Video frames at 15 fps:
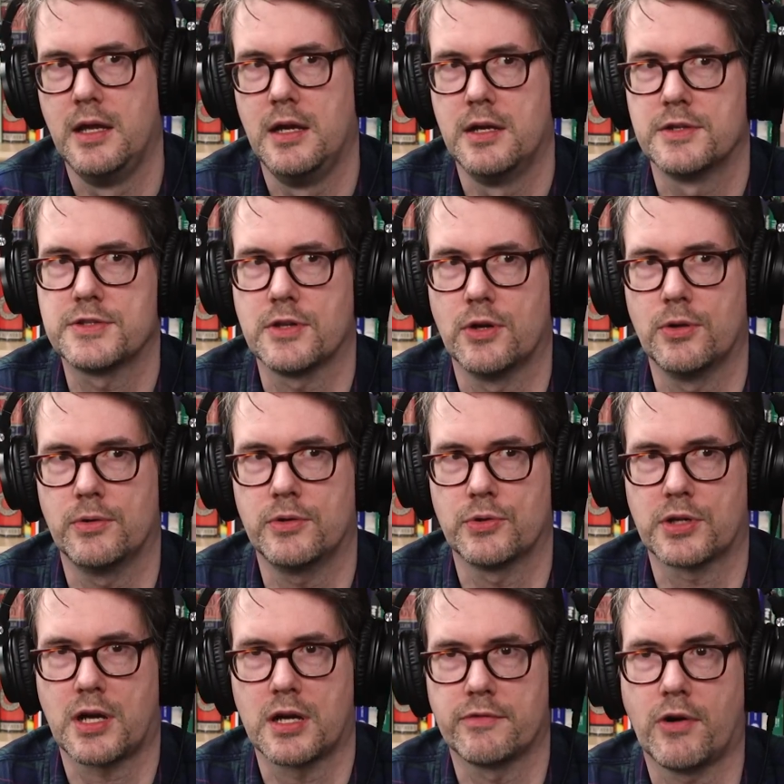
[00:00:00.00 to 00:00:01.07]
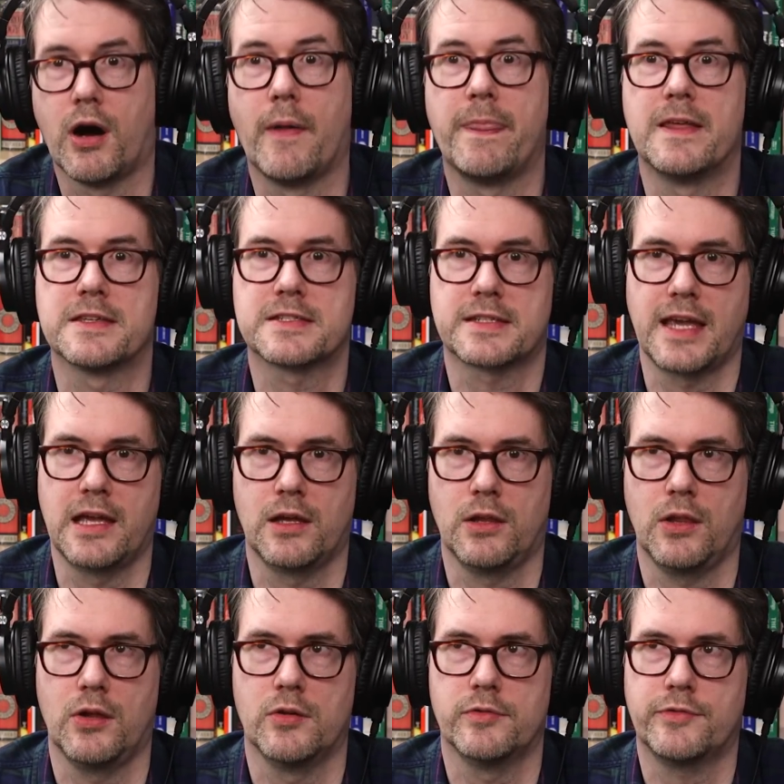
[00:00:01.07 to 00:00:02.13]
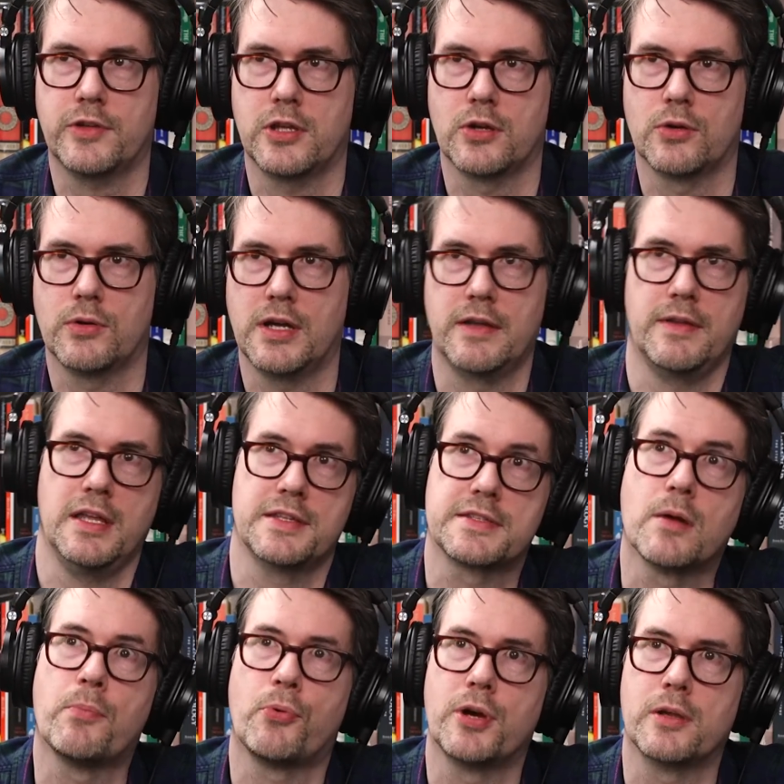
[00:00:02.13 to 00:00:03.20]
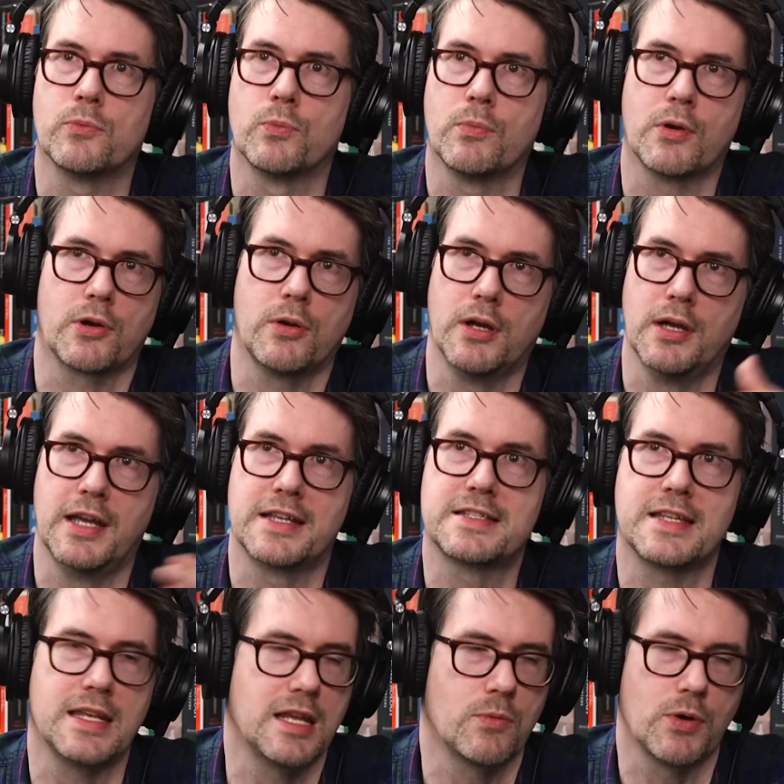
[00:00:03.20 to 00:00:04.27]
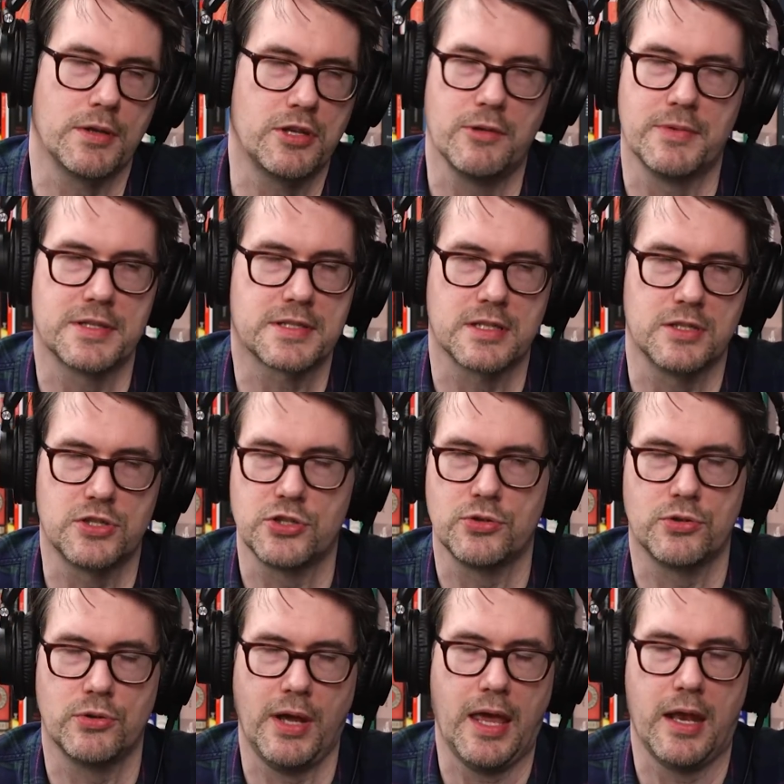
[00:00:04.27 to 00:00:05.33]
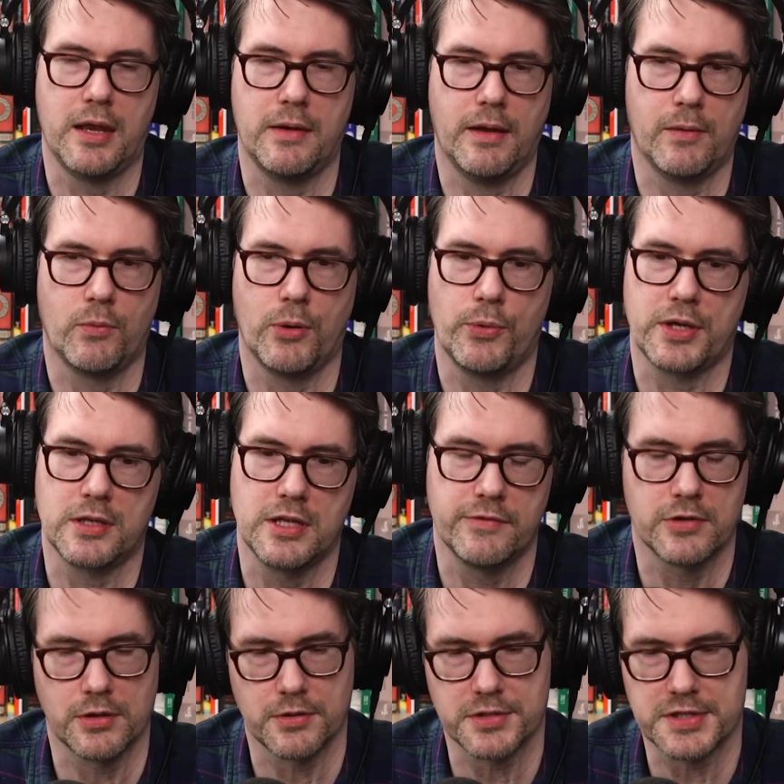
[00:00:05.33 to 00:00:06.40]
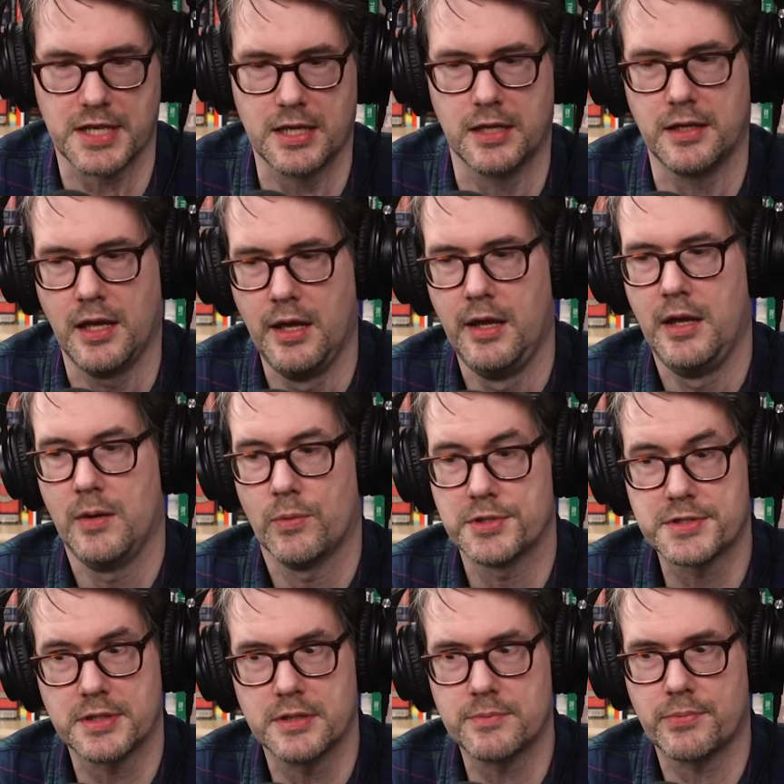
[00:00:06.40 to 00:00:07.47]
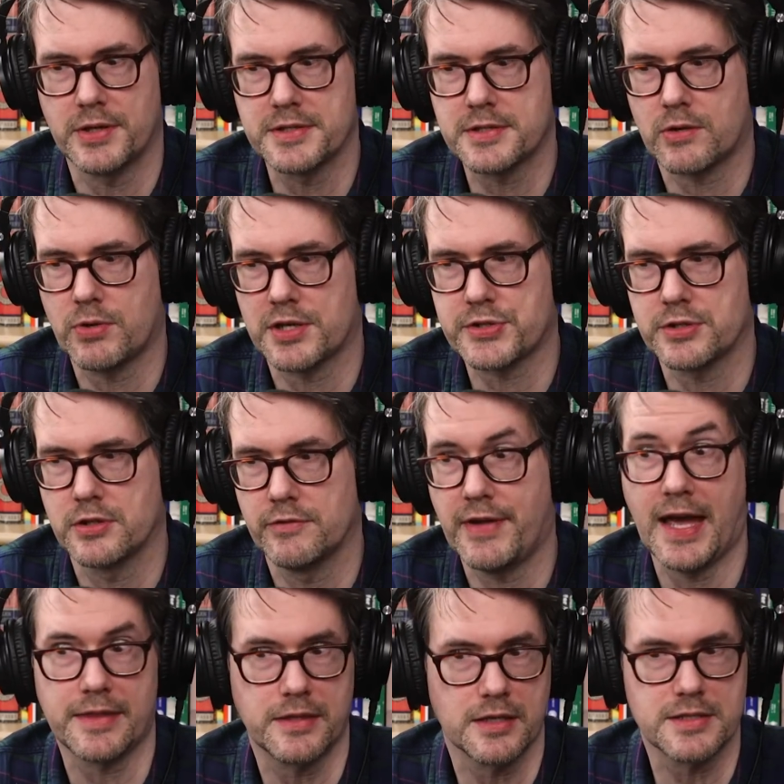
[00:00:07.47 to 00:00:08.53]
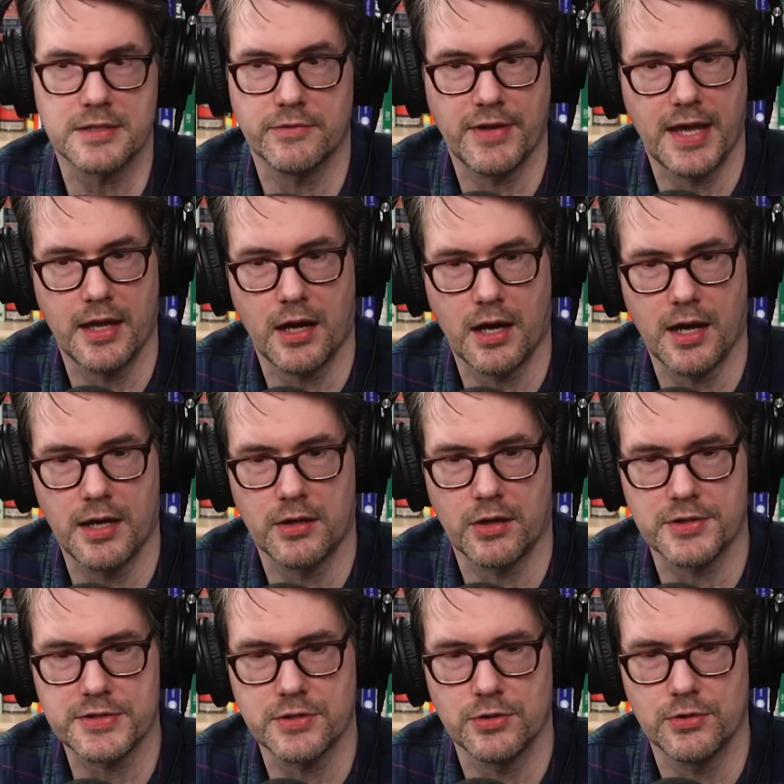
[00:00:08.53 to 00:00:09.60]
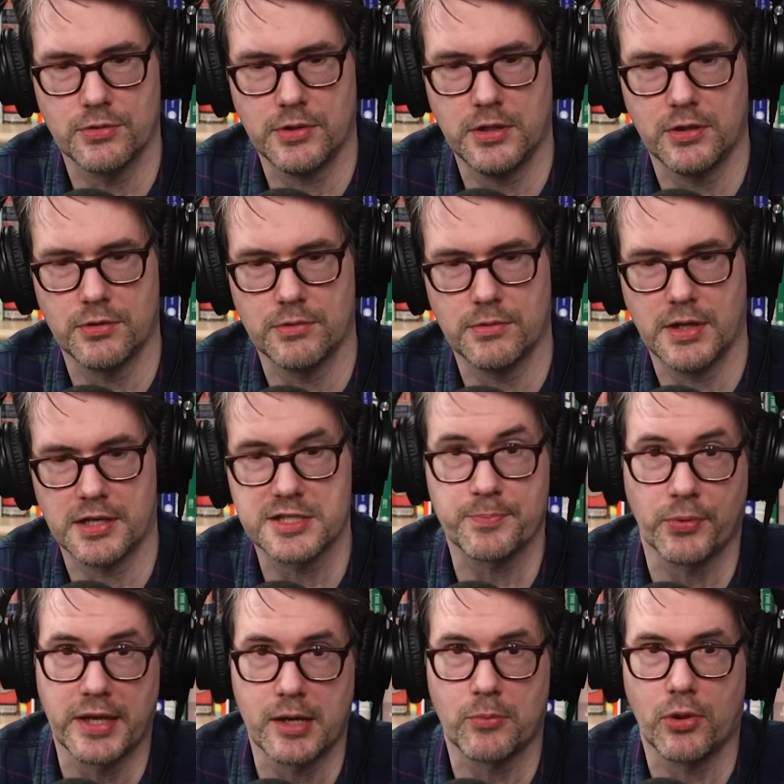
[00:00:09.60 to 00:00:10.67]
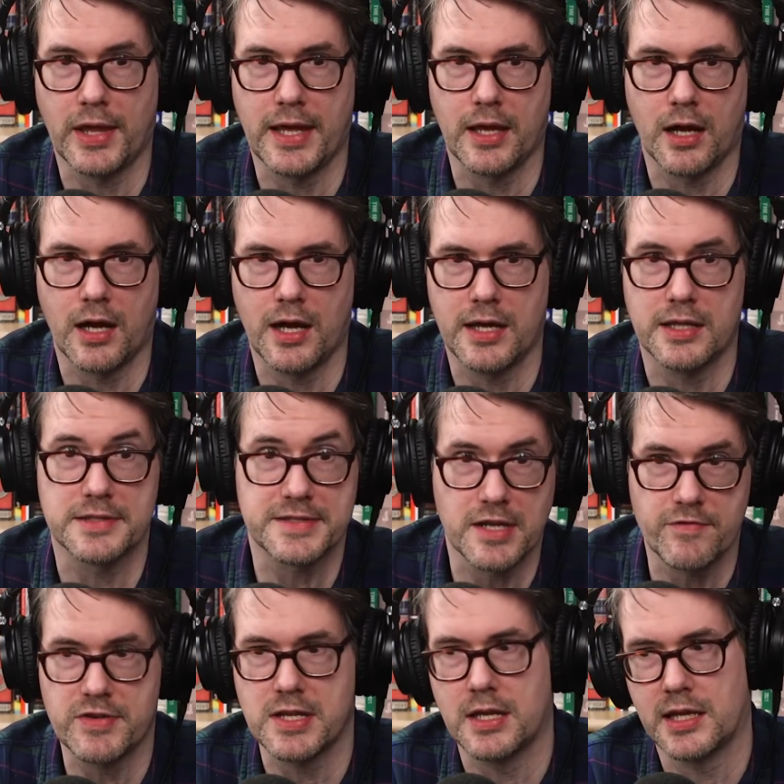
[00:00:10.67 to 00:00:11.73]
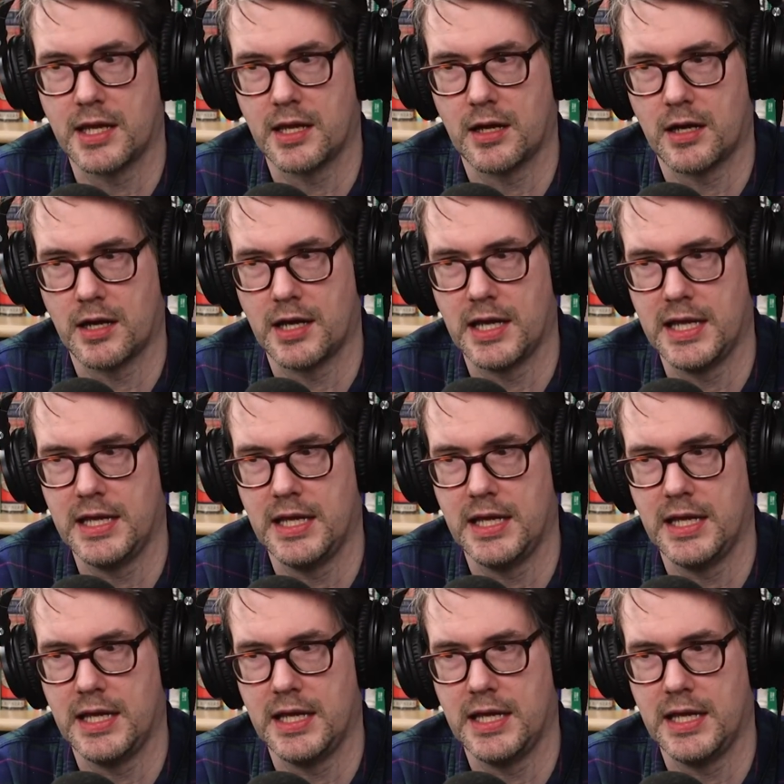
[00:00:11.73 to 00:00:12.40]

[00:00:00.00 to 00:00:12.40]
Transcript: Okay. So you're kind of on this scale of, you know, at, at some point uh, exceeding what humans can do and, and what we can even understand, which then brings the question of ethics of A I and also, you know, explainable A I and safety in A I.